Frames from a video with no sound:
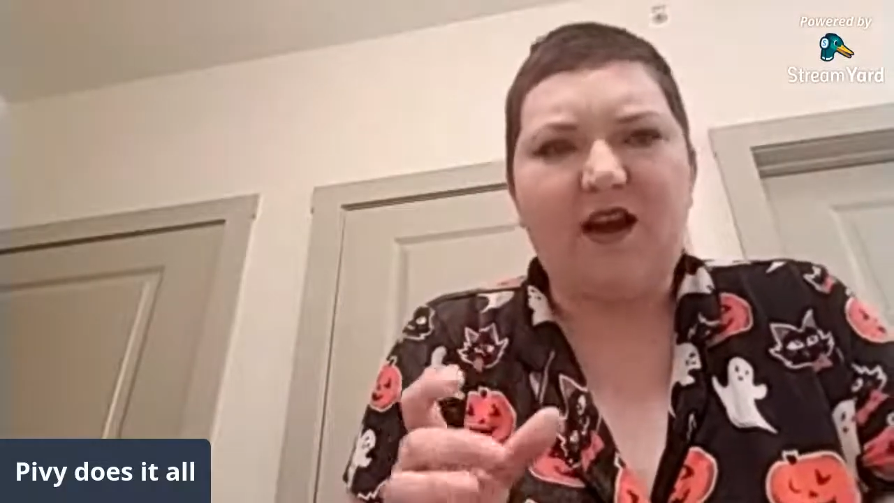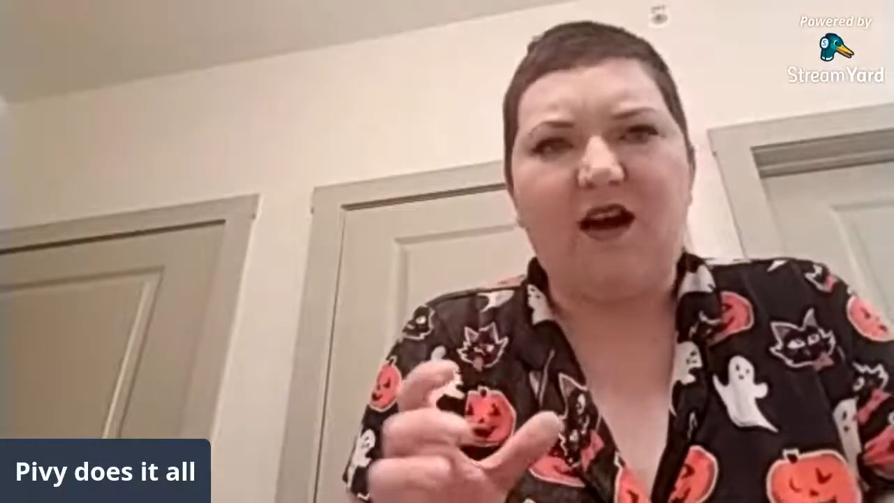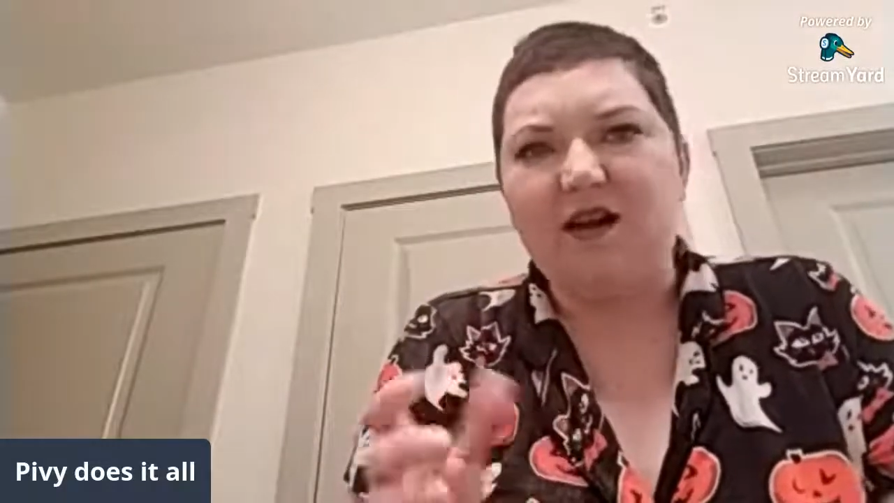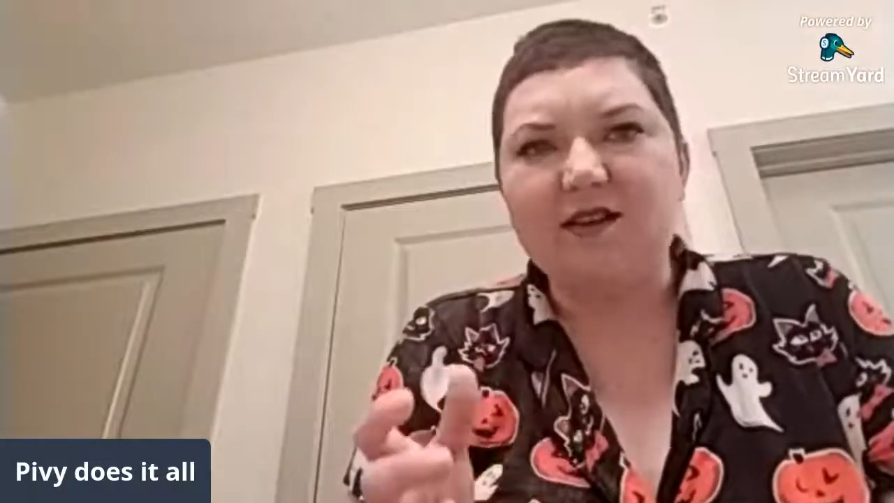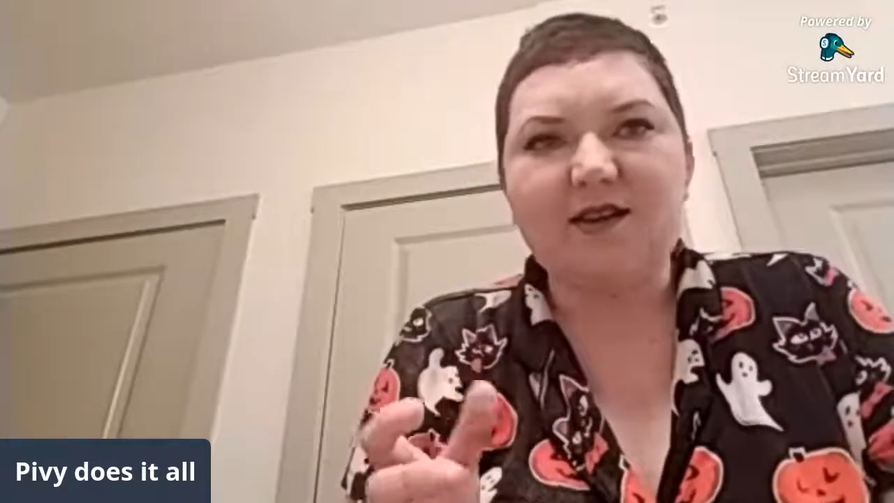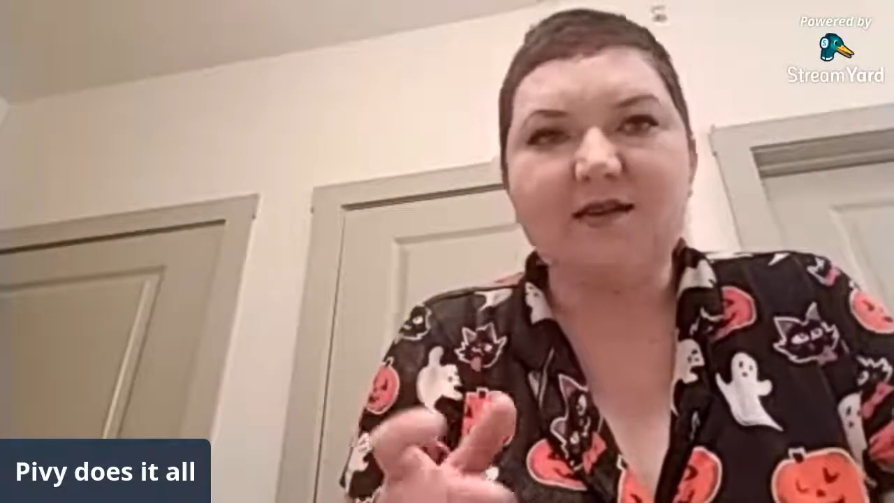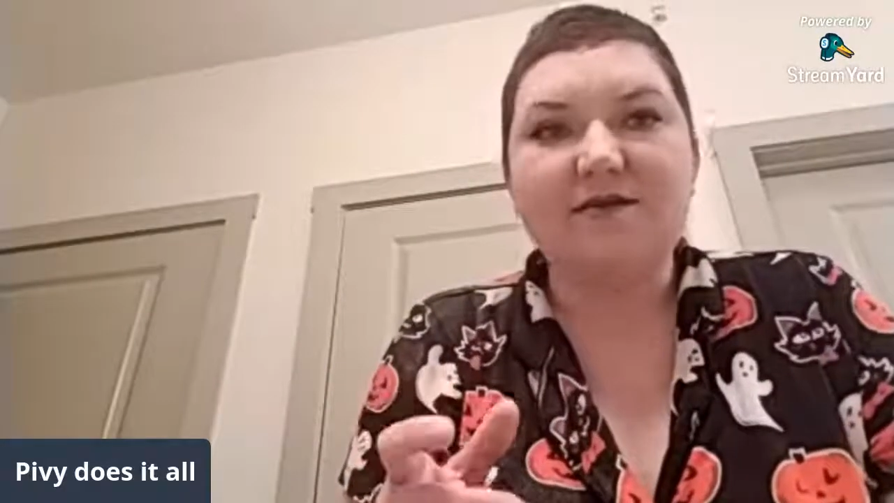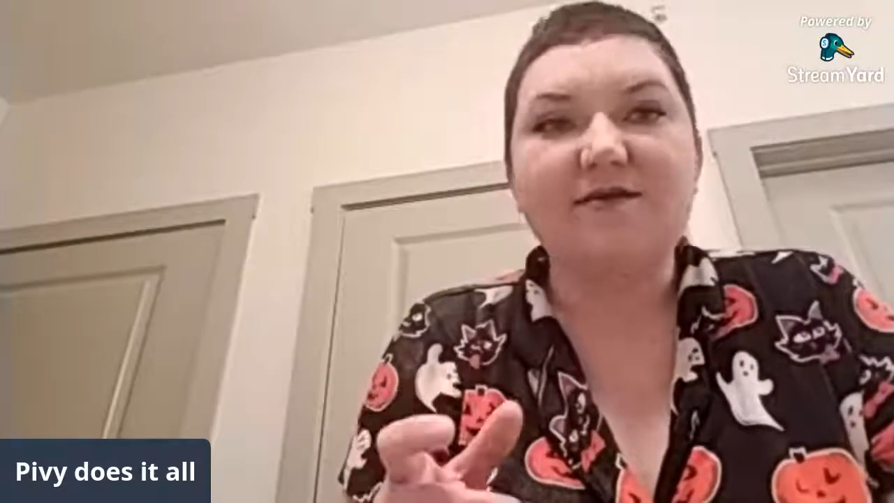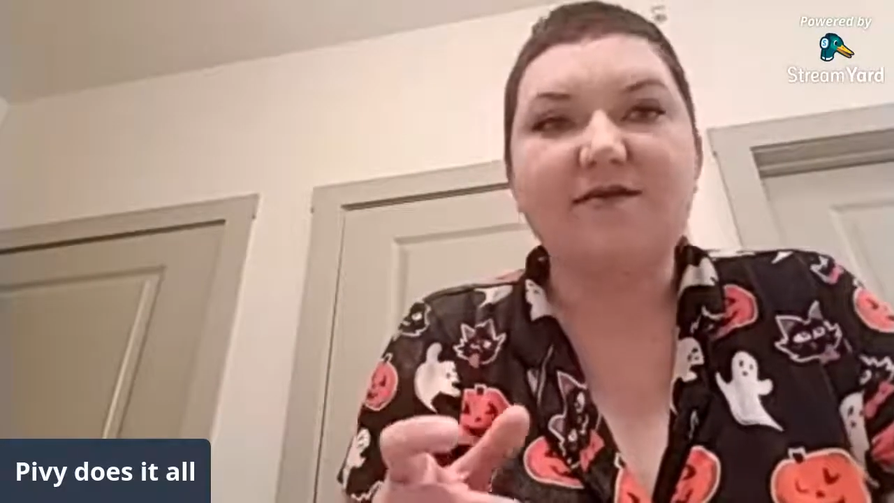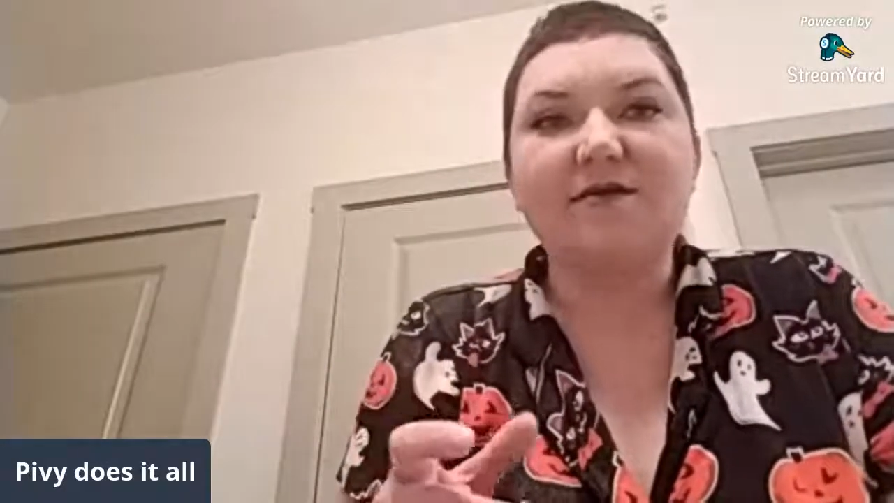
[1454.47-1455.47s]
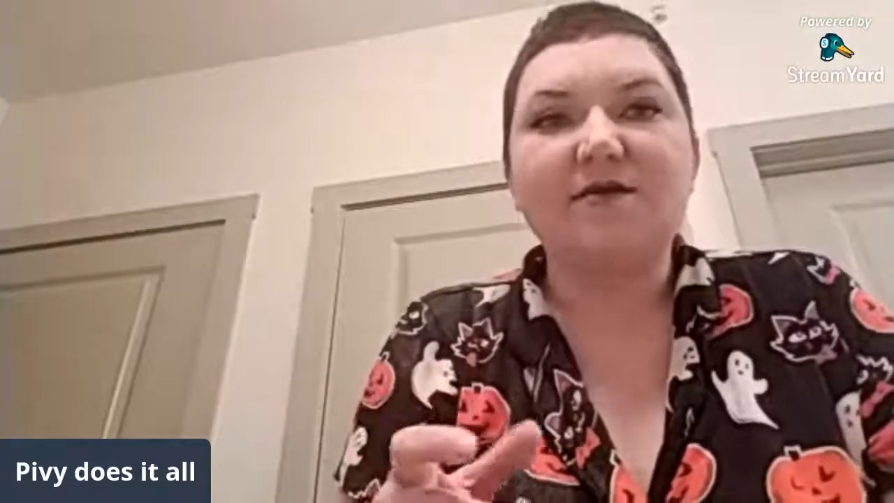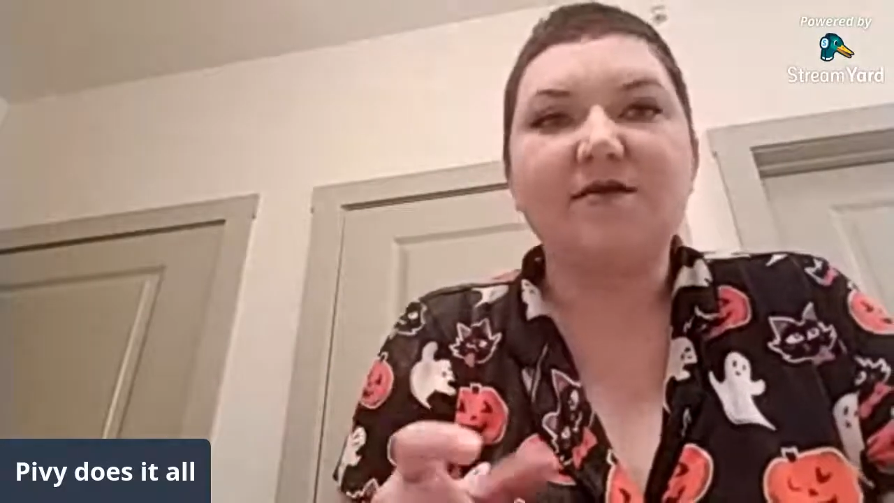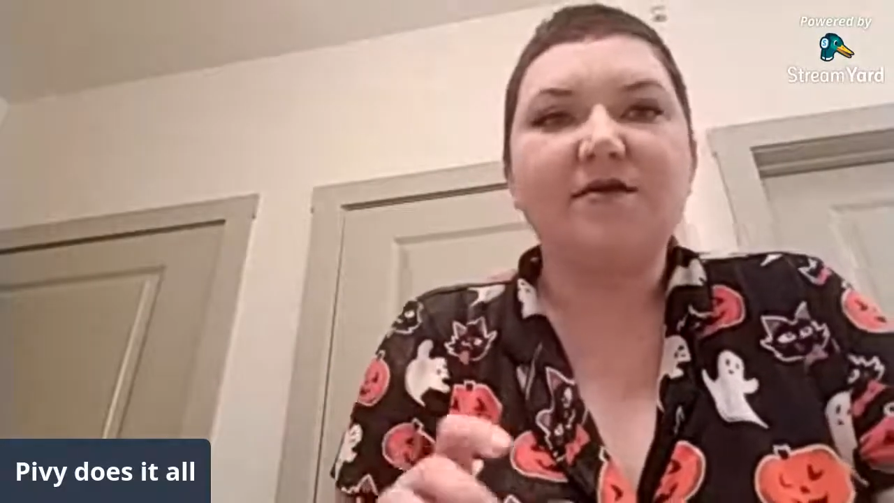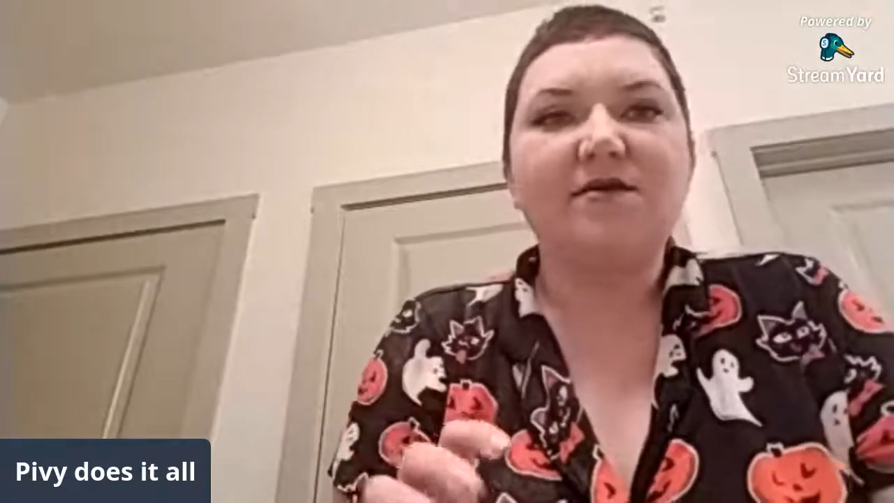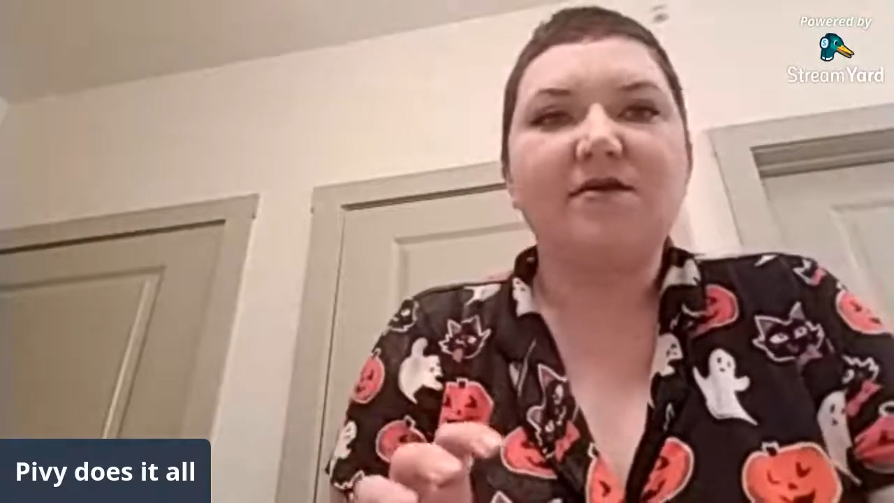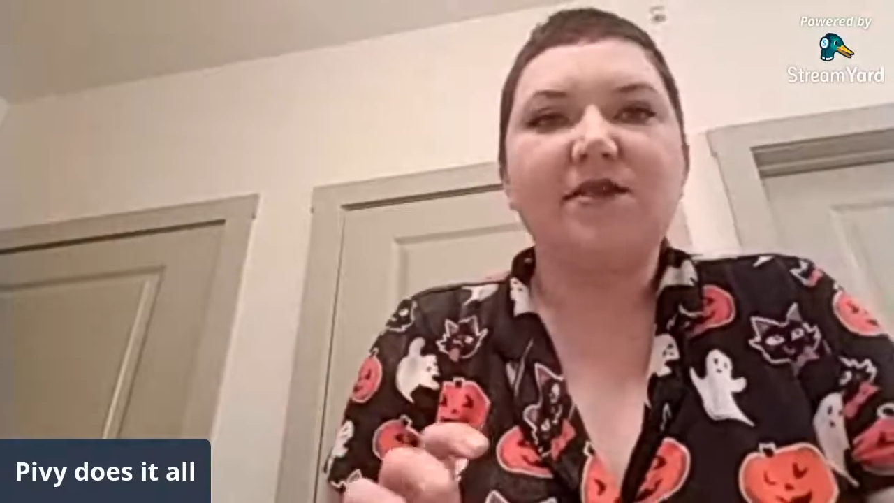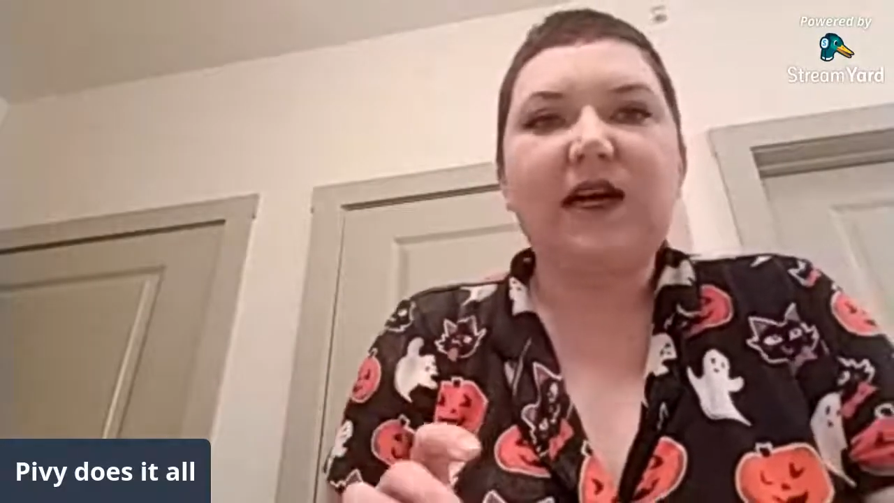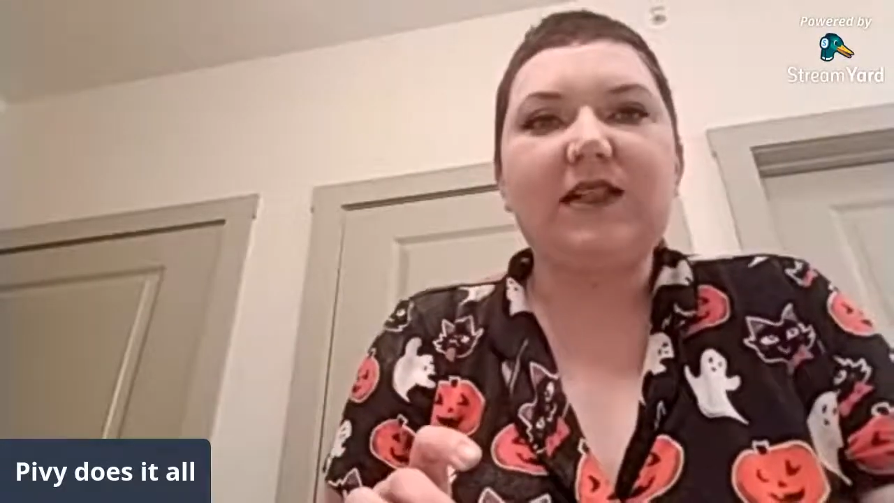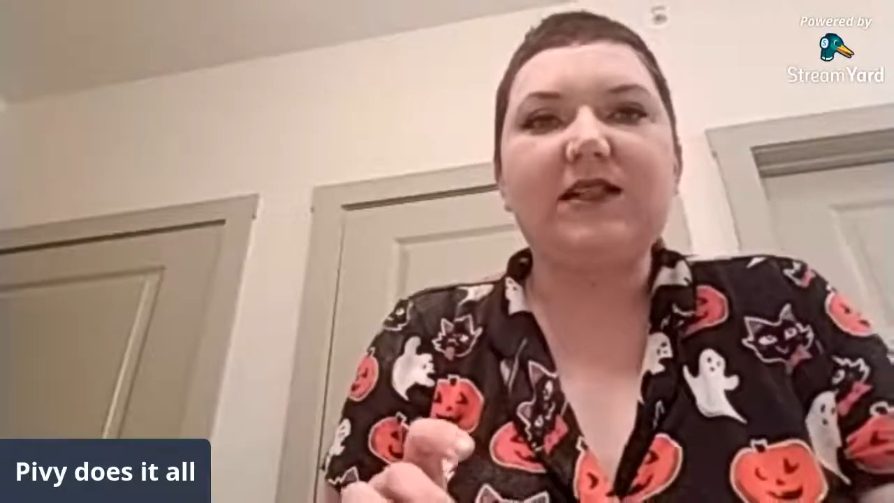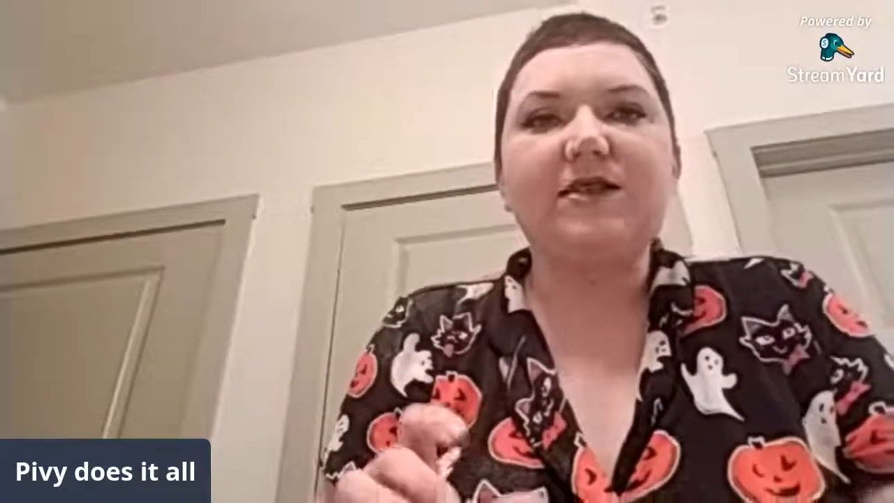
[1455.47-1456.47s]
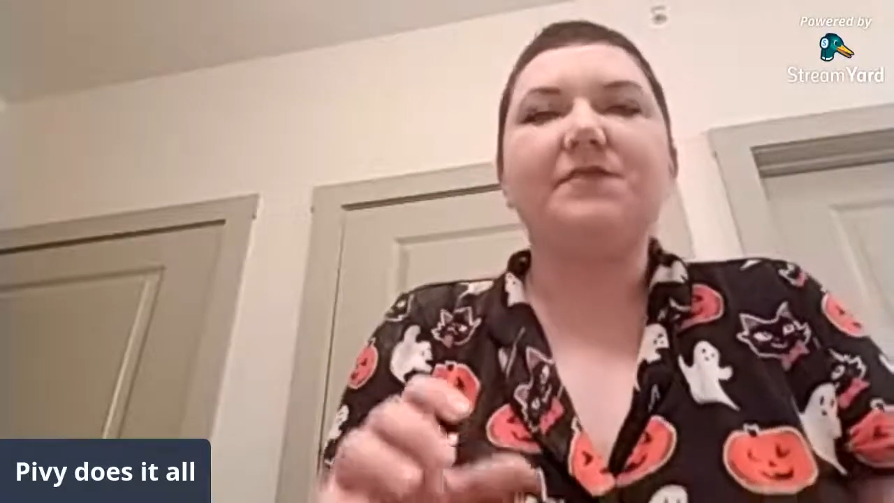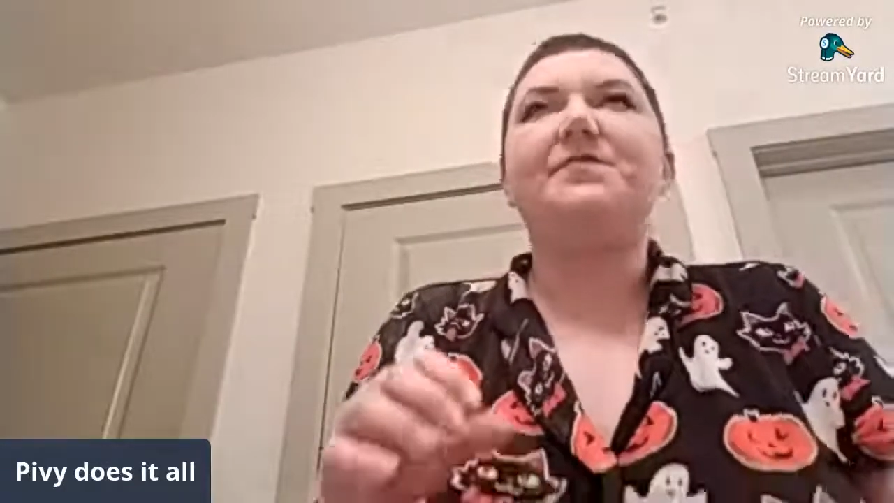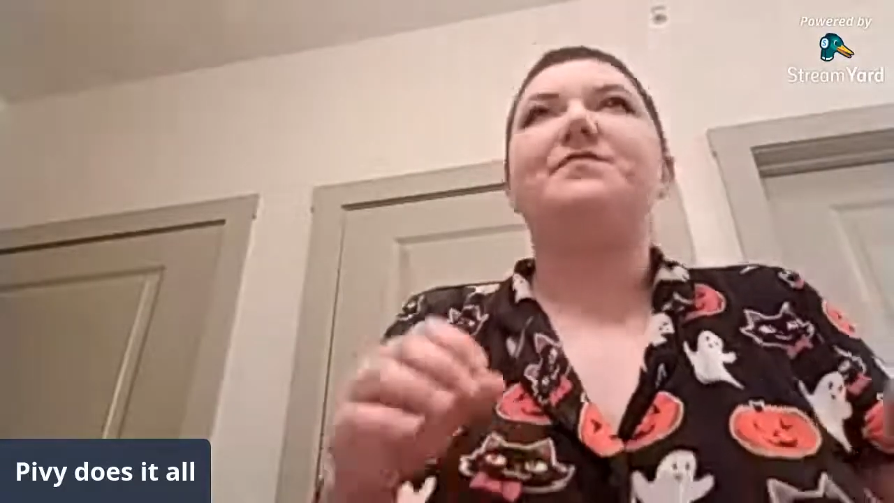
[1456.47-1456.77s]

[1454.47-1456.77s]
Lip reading: olive color.